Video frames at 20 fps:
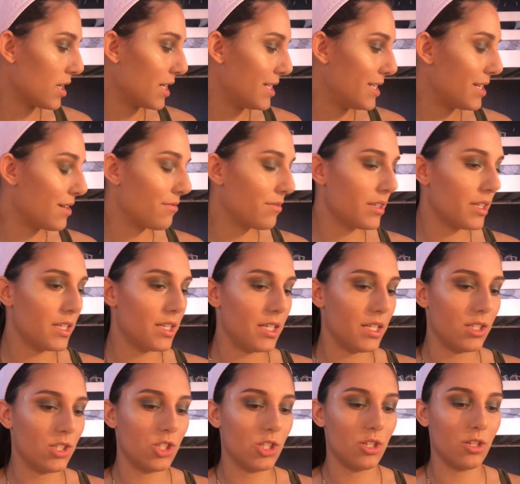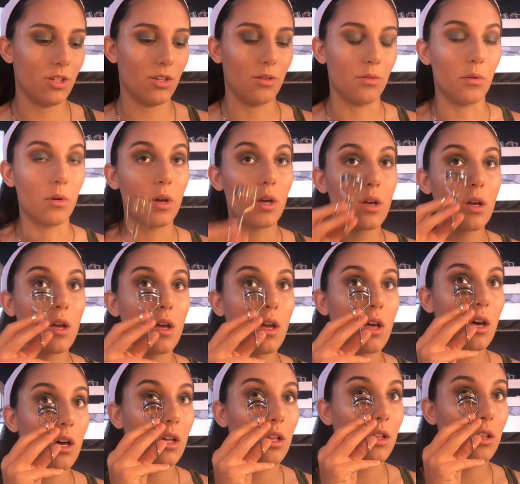I definitely need to
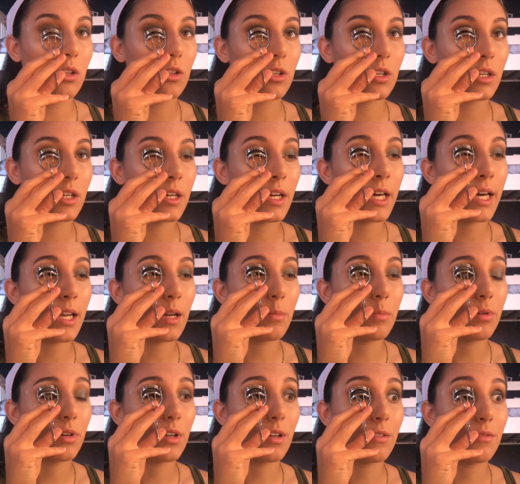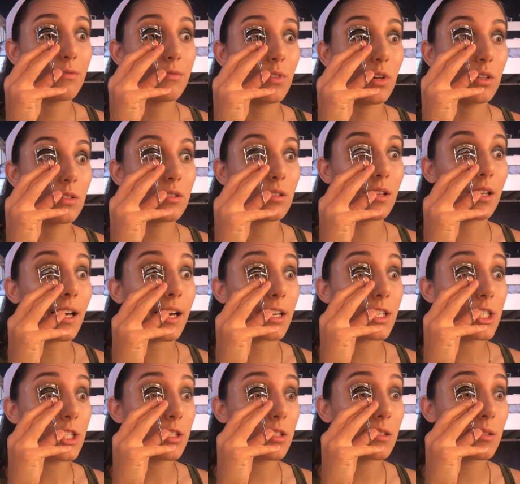learn how to put on false
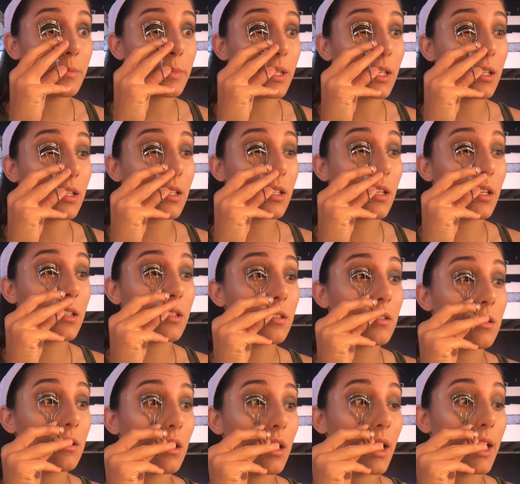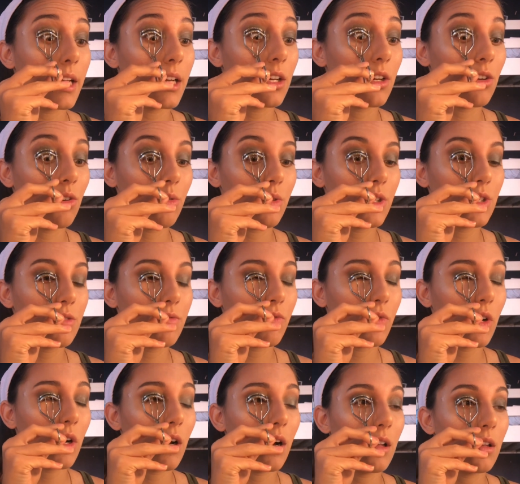lashes because I noticed
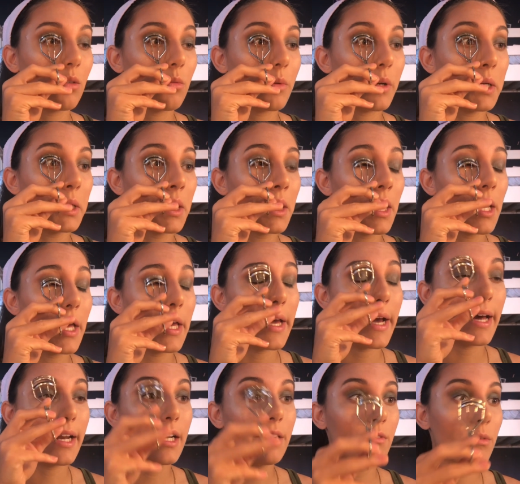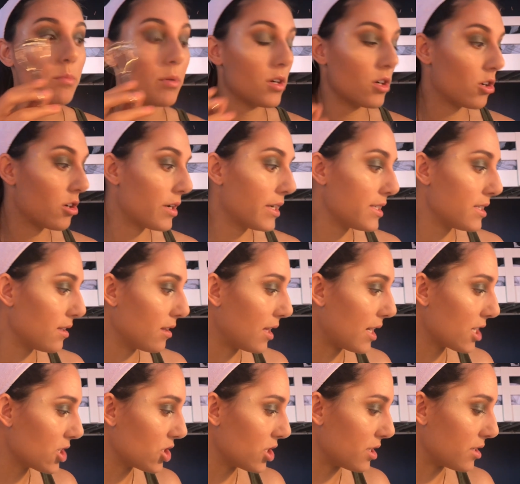for Halloween, I didn't even put on crazy
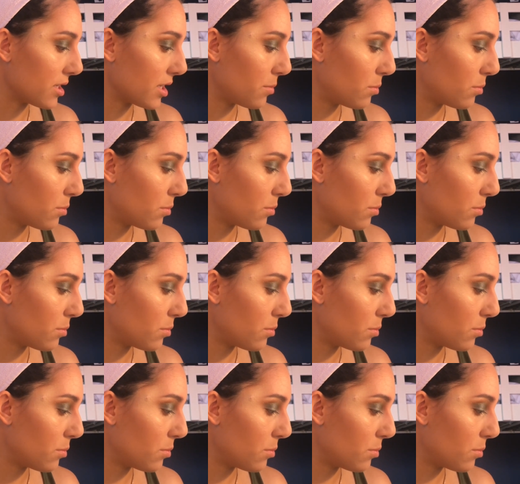lashes.